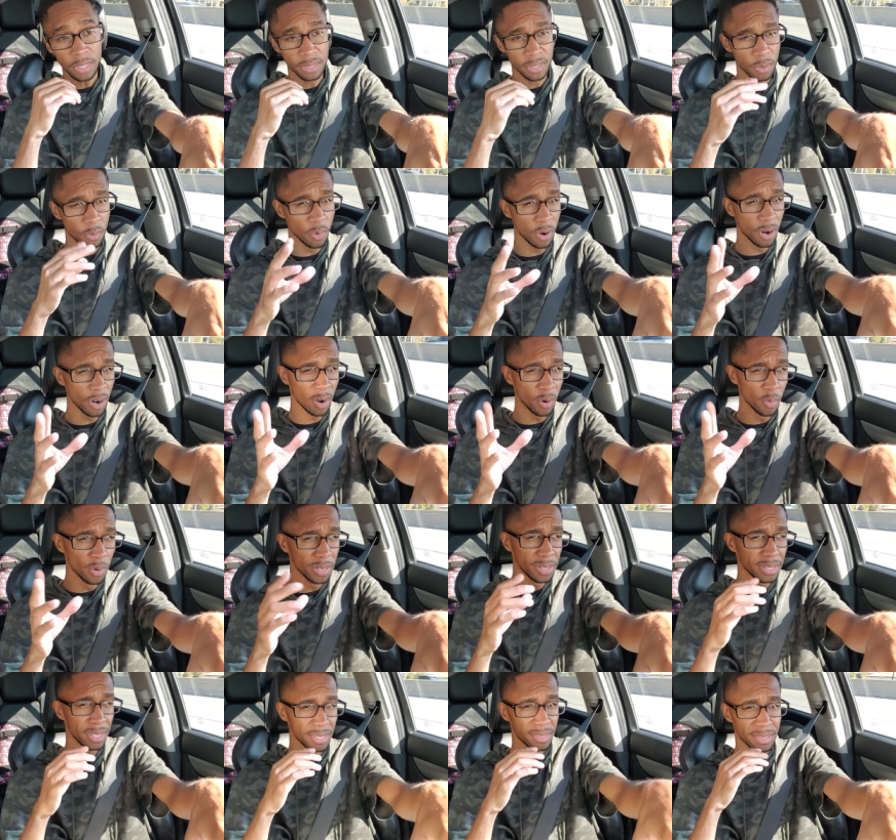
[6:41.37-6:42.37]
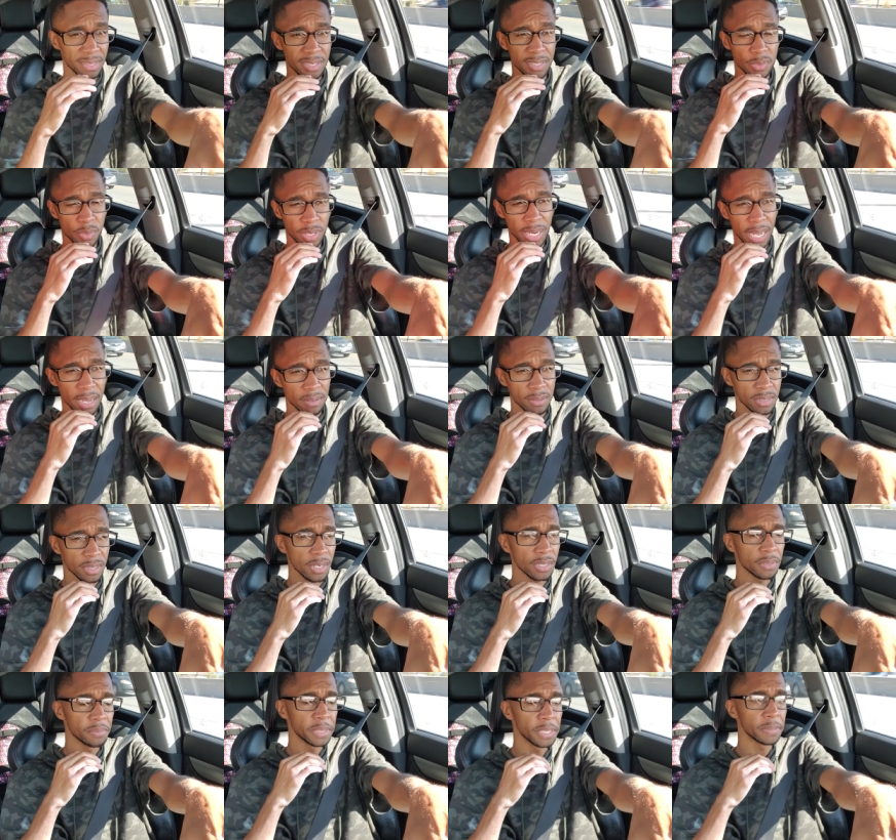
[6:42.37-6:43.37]
The world wouldn't exist without
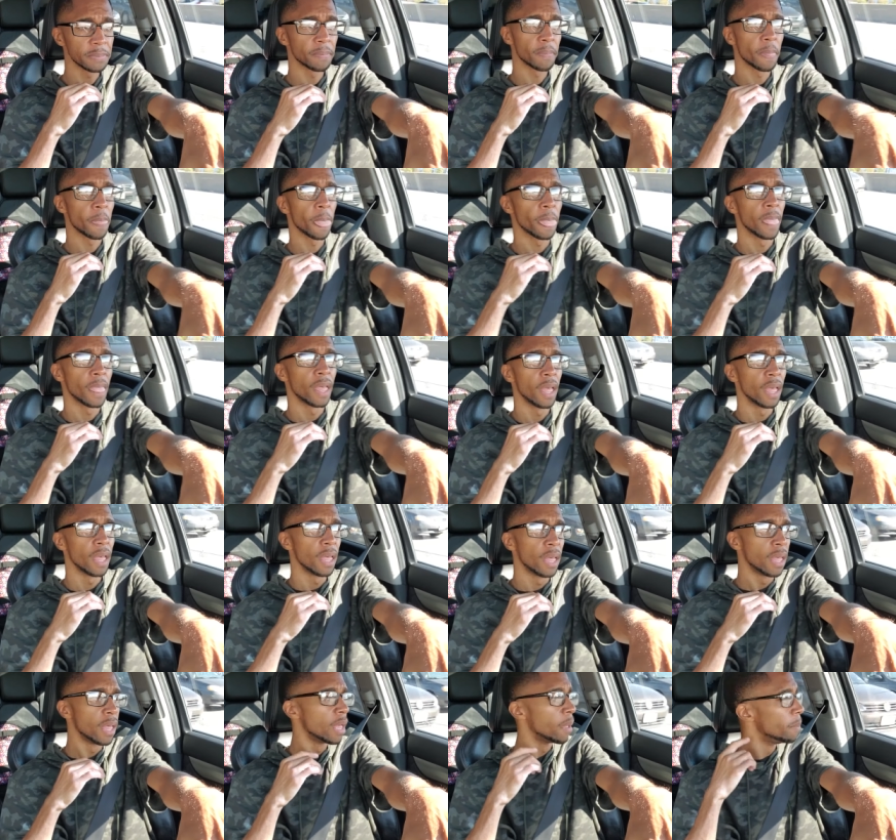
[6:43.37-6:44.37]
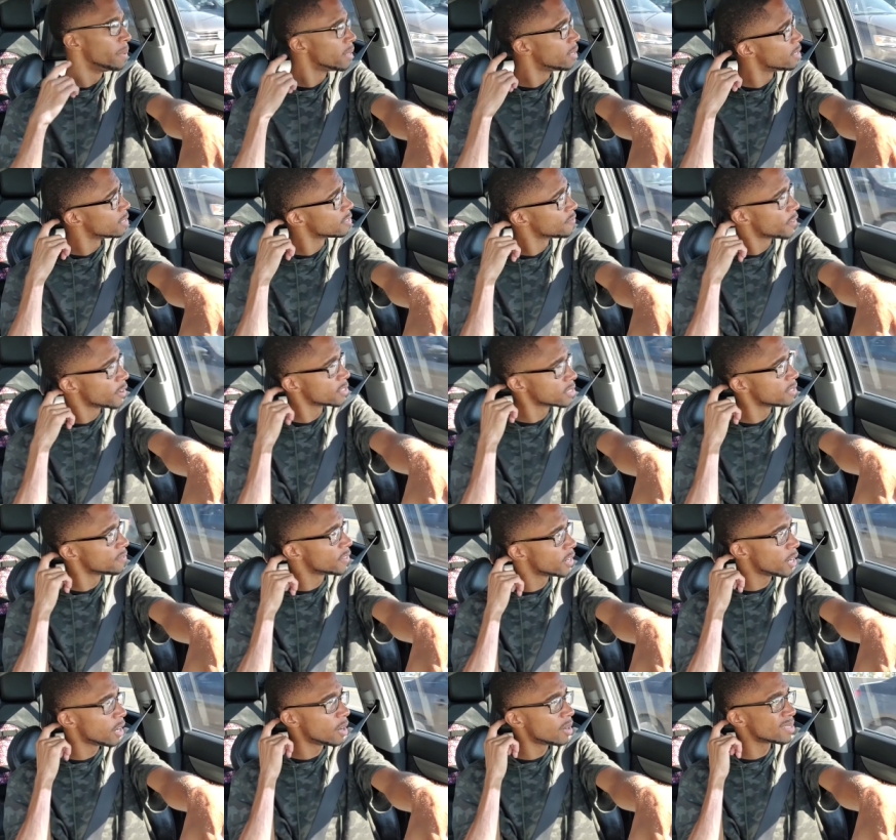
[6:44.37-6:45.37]
judgment, because first of
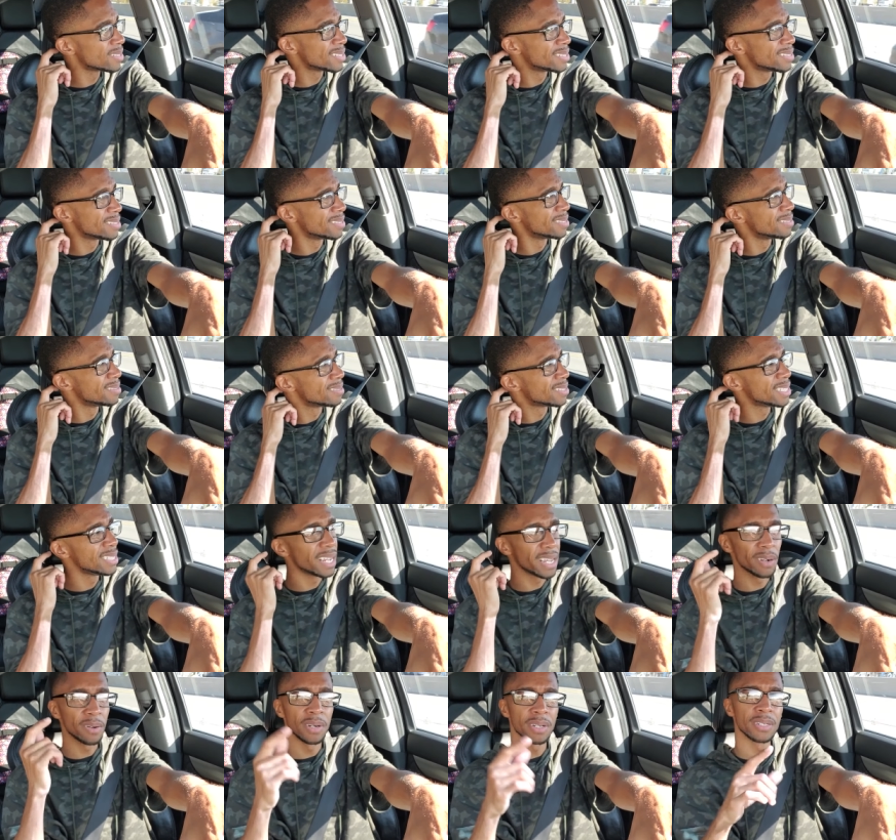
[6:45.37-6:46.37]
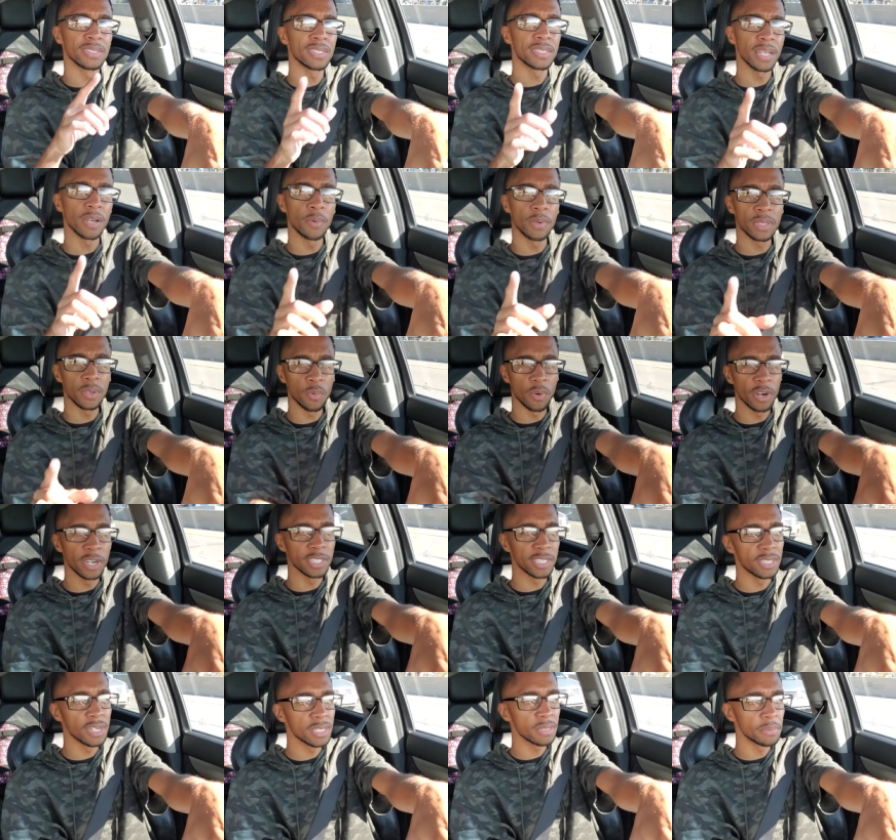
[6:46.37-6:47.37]
all, see, they don't understand what the
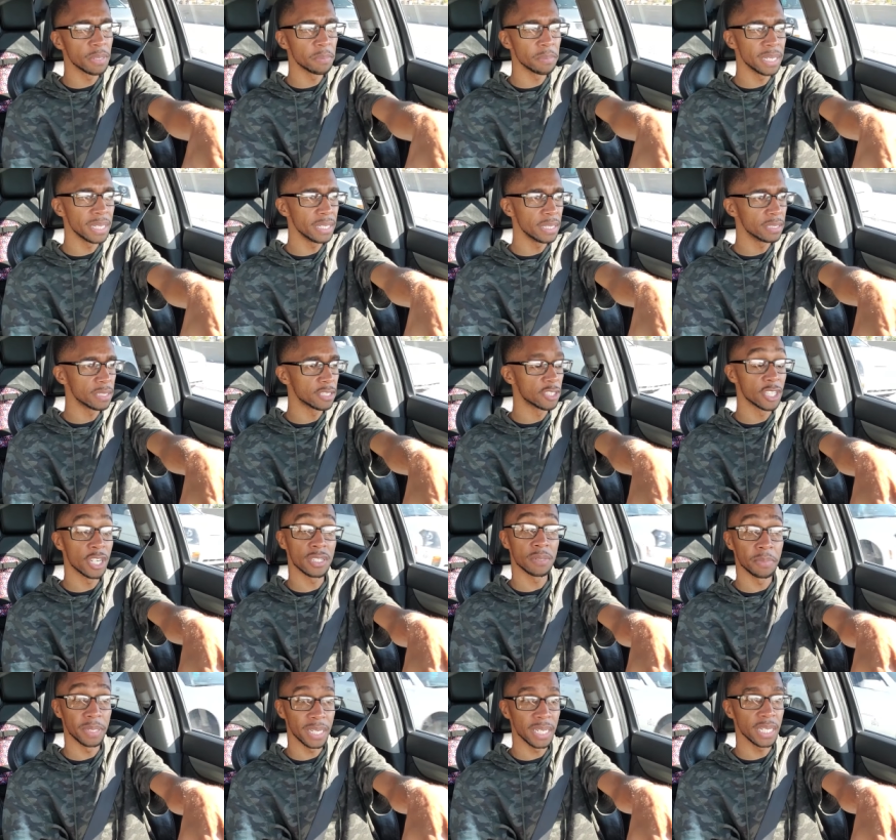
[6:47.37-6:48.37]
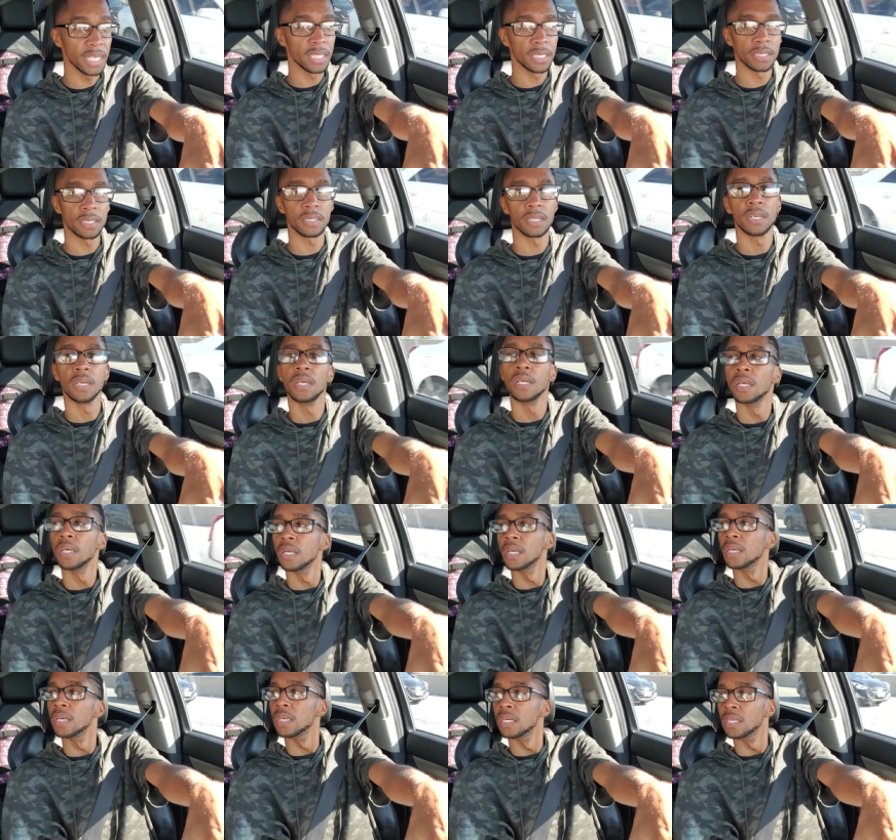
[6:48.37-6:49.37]
word judgment means. Judgment is
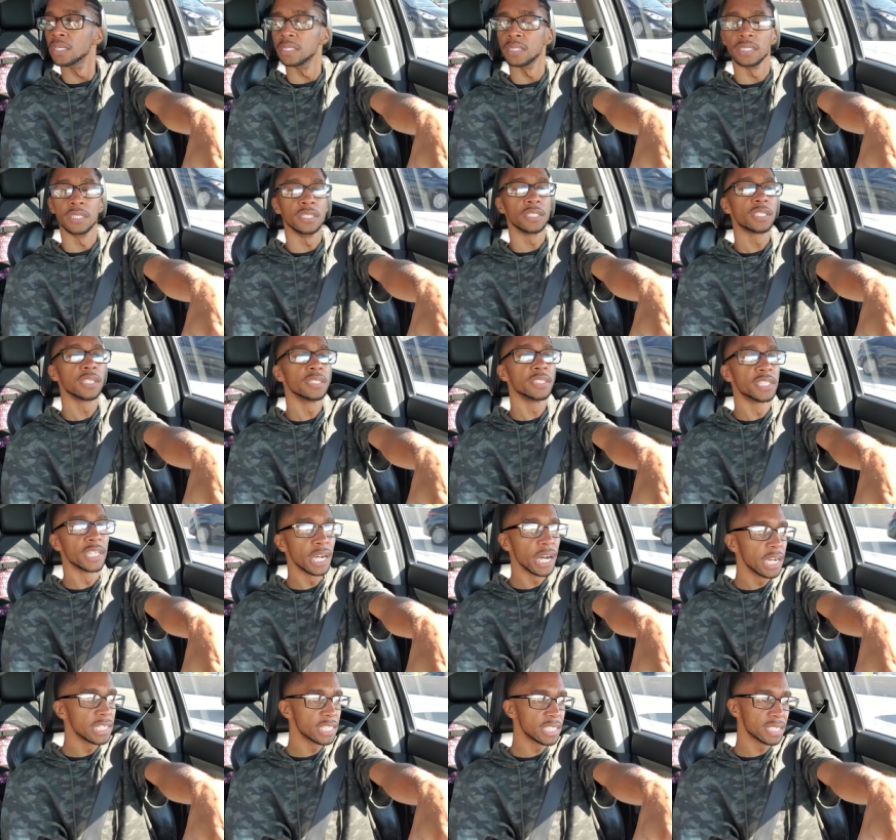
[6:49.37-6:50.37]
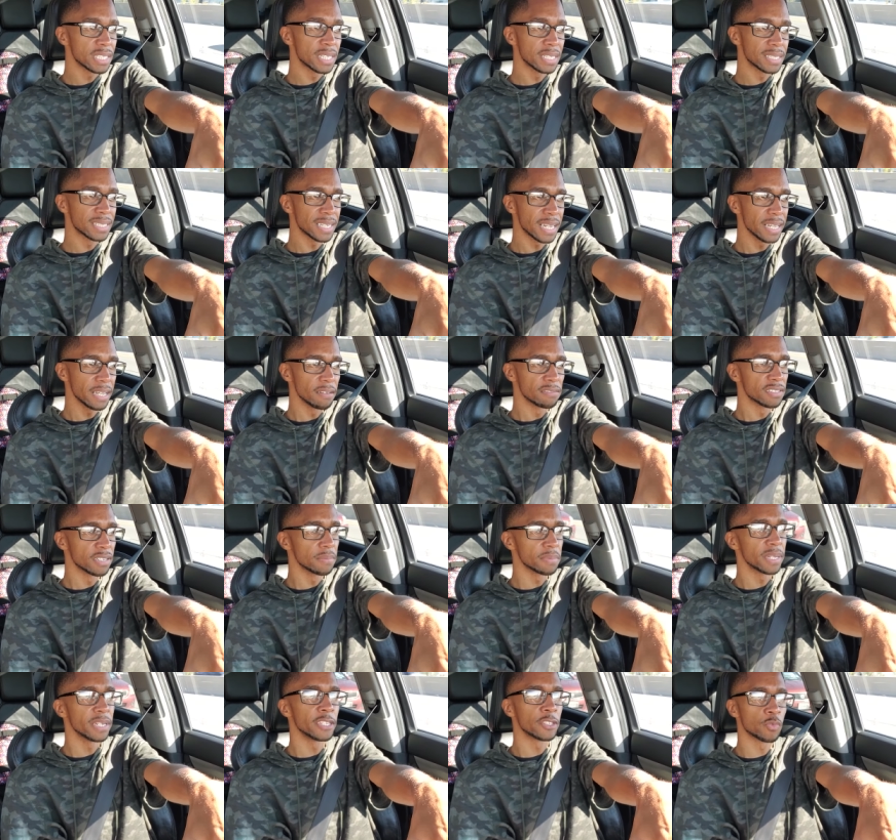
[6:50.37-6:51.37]
to judge is to say if
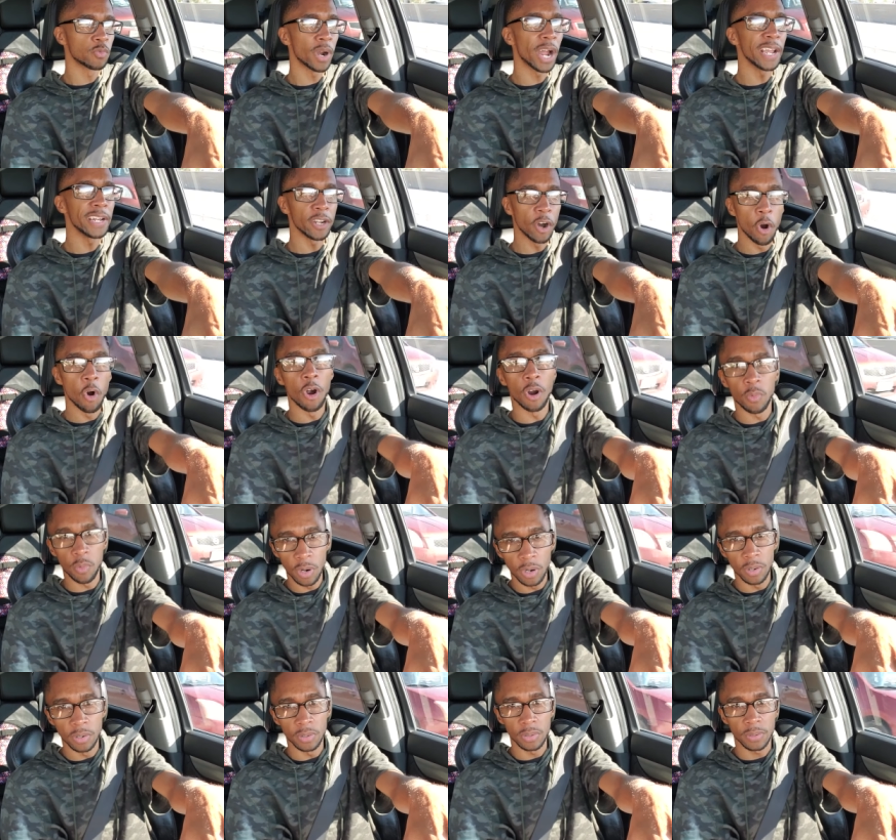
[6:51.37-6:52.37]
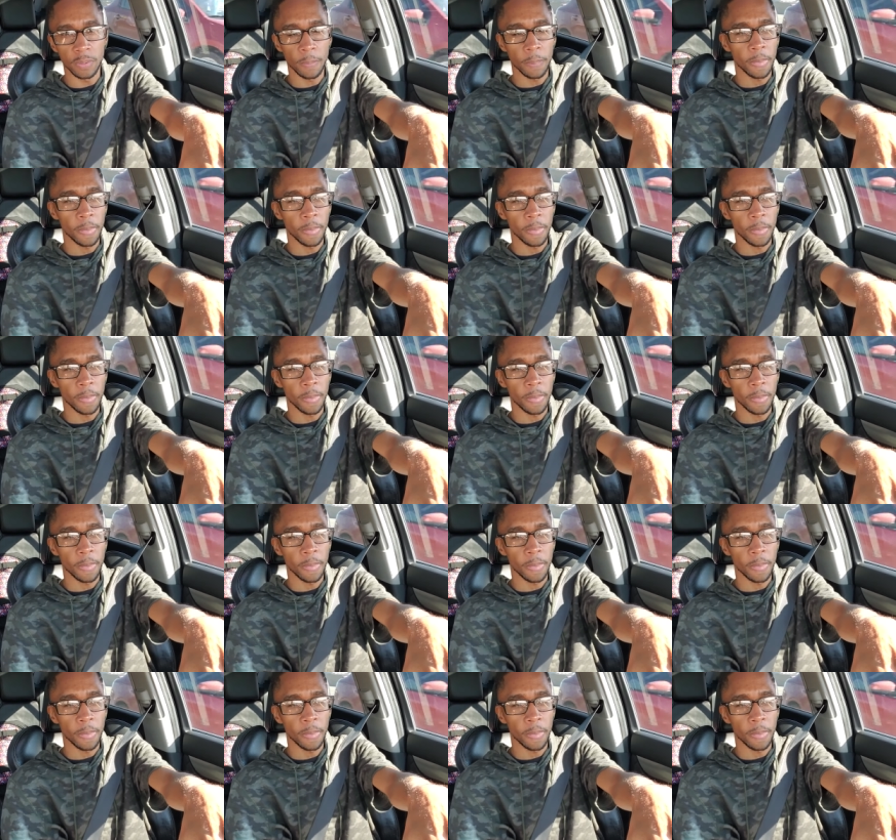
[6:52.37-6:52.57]
something is right or wrong.